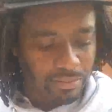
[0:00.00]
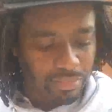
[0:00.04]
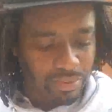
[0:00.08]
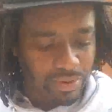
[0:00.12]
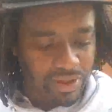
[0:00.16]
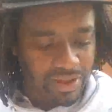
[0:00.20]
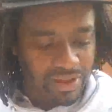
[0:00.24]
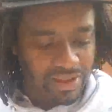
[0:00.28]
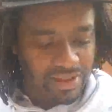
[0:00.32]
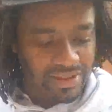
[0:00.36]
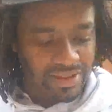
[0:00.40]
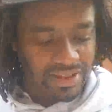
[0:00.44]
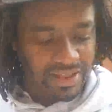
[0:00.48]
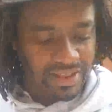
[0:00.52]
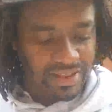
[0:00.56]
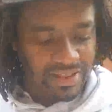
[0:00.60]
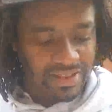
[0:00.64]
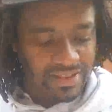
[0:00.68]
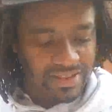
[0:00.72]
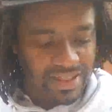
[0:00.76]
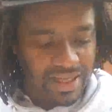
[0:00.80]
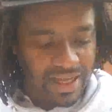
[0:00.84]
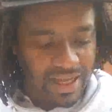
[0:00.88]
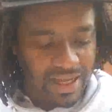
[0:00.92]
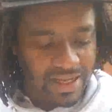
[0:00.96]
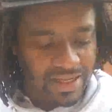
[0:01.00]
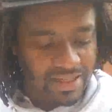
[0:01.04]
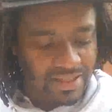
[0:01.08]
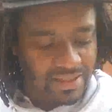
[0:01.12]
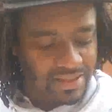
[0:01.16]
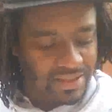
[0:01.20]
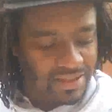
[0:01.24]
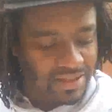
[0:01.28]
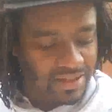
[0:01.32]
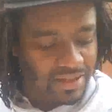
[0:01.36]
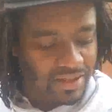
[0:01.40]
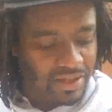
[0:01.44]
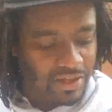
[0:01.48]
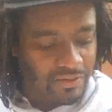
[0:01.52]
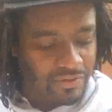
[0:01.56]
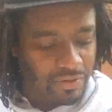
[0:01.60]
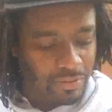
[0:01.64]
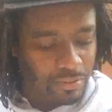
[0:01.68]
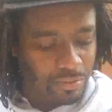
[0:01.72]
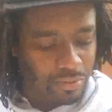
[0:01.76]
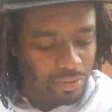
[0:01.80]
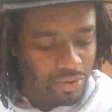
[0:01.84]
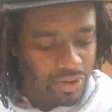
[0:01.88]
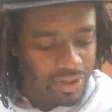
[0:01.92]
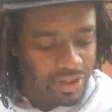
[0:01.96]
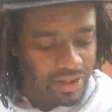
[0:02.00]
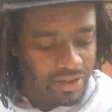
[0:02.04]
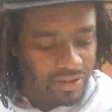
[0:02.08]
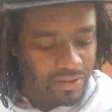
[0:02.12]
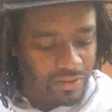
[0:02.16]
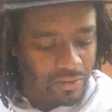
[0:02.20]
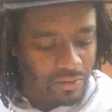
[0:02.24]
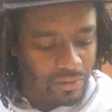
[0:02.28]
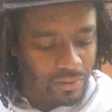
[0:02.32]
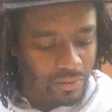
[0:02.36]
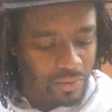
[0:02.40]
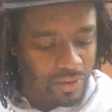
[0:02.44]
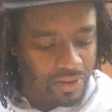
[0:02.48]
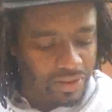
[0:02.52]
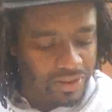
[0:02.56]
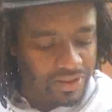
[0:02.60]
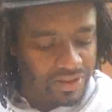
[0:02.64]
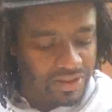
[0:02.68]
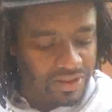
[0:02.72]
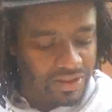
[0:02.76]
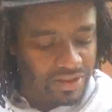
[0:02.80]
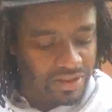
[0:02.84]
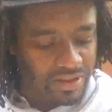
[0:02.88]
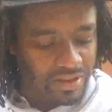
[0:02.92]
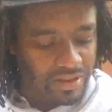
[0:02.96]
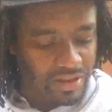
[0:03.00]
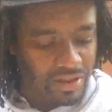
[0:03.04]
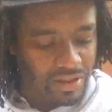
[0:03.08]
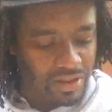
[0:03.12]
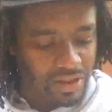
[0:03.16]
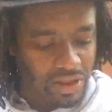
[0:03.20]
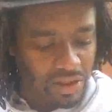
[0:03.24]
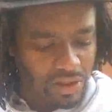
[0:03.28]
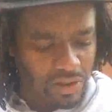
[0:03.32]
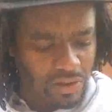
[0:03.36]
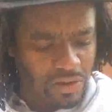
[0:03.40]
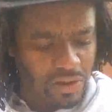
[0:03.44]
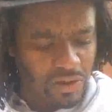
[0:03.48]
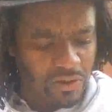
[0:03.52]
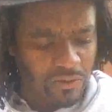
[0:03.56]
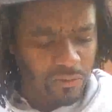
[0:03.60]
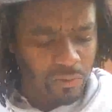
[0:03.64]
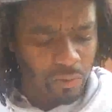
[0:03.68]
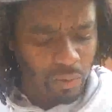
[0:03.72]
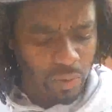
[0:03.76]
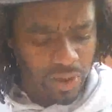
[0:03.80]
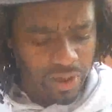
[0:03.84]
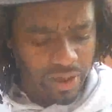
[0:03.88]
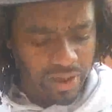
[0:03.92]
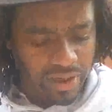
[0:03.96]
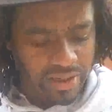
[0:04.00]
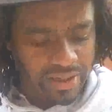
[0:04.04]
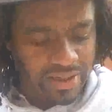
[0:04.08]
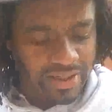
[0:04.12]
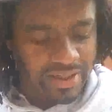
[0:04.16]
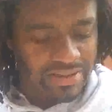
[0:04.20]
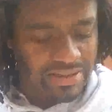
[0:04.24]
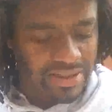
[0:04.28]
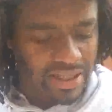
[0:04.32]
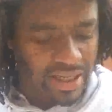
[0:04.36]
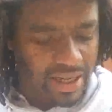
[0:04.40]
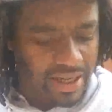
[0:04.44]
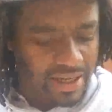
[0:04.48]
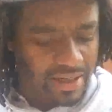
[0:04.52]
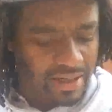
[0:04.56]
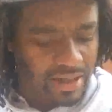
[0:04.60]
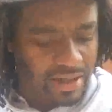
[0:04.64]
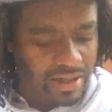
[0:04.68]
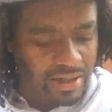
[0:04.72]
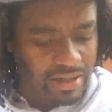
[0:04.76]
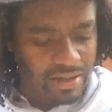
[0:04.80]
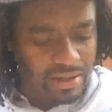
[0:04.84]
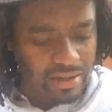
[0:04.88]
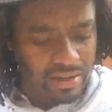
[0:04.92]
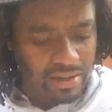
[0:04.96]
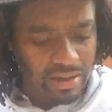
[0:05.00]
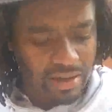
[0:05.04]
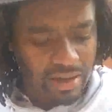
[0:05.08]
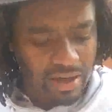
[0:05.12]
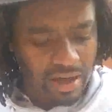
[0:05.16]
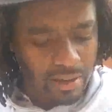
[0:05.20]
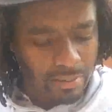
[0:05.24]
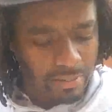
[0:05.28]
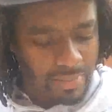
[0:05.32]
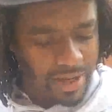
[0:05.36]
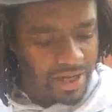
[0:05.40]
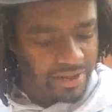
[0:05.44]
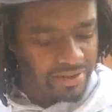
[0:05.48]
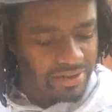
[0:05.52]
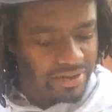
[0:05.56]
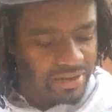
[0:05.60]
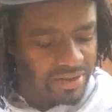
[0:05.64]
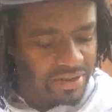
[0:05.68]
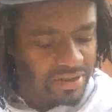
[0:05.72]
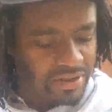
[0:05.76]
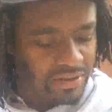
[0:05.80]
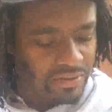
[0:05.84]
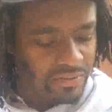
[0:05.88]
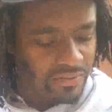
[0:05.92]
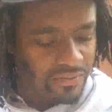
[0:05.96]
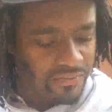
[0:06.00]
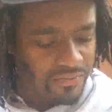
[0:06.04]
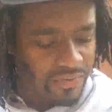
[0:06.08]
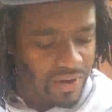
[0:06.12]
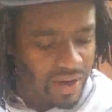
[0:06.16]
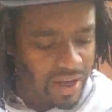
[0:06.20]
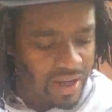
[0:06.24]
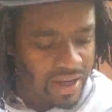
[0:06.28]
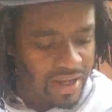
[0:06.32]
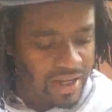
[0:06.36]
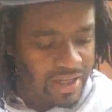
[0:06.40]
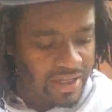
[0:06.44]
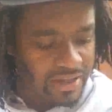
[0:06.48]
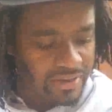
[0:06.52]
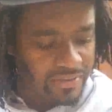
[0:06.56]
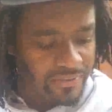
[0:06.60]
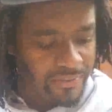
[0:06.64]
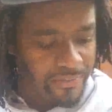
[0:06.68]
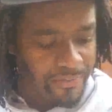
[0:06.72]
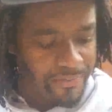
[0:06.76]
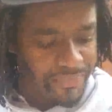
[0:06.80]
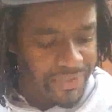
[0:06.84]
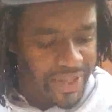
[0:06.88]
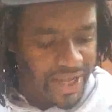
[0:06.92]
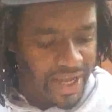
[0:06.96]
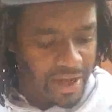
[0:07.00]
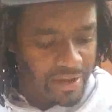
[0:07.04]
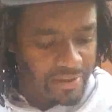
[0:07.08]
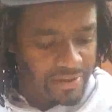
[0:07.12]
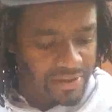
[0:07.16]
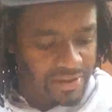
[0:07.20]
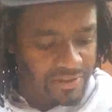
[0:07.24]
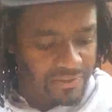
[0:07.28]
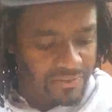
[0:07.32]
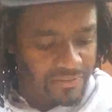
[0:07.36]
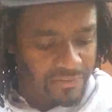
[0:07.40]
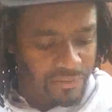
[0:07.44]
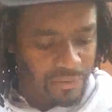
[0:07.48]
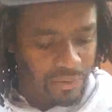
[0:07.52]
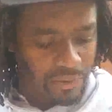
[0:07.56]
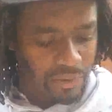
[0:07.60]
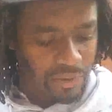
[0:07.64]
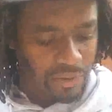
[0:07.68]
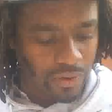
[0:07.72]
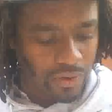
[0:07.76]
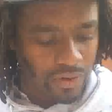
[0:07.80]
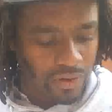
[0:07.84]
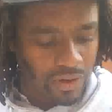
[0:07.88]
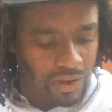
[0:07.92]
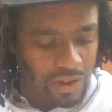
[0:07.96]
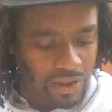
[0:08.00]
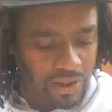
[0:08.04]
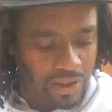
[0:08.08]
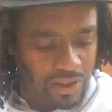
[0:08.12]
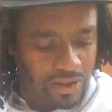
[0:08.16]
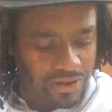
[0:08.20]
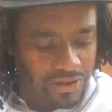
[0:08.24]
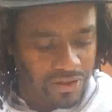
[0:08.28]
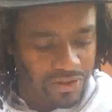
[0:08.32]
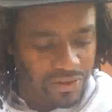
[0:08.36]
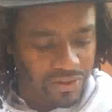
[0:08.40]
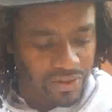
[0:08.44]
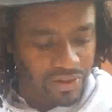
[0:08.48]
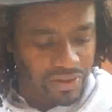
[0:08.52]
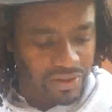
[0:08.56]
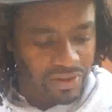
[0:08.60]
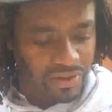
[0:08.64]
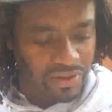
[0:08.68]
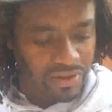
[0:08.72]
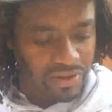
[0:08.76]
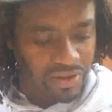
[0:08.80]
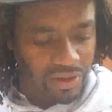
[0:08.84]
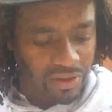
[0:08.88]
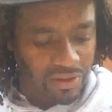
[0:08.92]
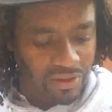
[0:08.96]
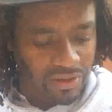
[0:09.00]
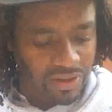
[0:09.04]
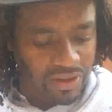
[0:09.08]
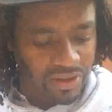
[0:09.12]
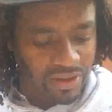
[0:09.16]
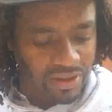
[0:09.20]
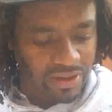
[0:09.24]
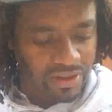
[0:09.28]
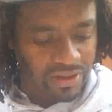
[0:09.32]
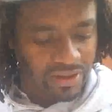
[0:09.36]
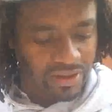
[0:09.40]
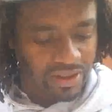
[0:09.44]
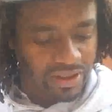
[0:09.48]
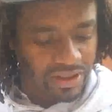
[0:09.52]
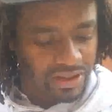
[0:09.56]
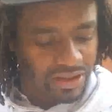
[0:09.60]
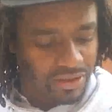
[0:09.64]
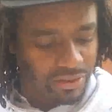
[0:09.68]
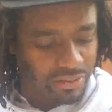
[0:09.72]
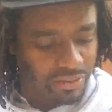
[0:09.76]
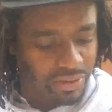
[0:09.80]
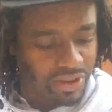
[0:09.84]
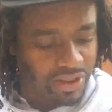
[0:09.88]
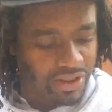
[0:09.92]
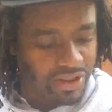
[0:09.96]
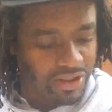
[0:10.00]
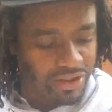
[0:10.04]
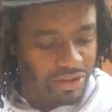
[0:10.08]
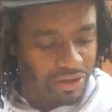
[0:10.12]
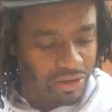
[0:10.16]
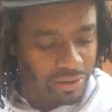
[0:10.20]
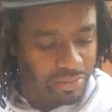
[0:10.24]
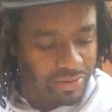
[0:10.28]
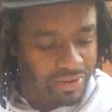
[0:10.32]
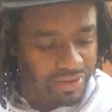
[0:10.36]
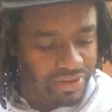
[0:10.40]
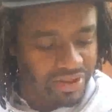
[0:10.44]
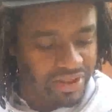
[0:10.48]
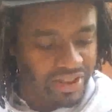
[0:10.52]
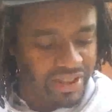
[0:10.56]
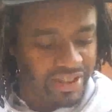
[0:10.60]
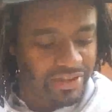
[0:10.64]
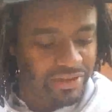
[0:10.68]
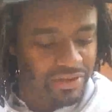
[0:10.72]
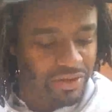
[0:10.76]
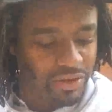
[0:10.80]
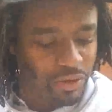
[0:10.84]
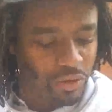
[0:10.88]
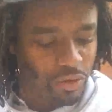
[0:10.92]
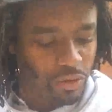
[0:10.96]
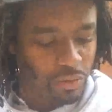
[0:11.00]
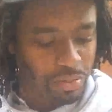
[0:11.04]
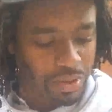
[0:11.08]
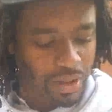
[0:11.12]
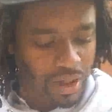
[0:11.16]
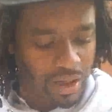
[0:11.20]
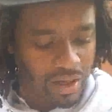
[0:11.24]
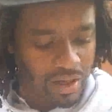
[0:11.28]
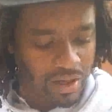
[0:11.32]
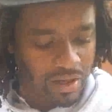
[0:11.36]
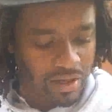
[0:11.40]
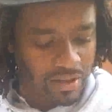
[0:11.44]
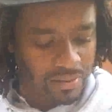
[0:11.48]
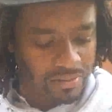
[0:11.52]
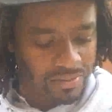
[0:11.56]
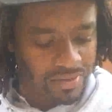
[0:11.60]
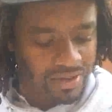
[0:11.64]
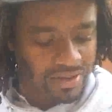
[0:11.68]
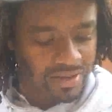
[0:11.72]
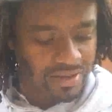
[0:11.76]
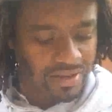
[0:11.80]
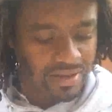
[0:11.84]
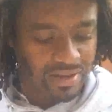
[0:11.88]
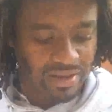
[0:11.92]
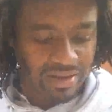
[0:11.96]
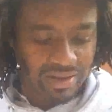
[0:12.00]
bricks, and its height of a brick was the third of one. Its height amounted to 5,433 cubits and 2 palms,